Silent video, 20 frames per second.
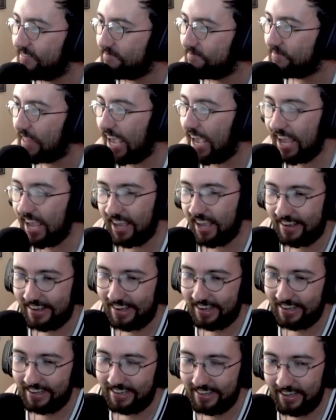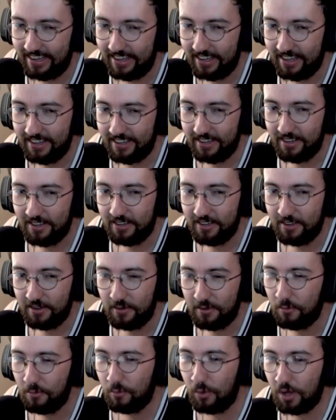"Hey,
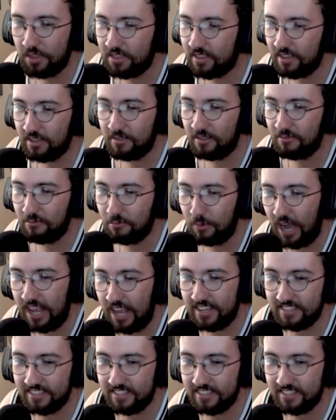why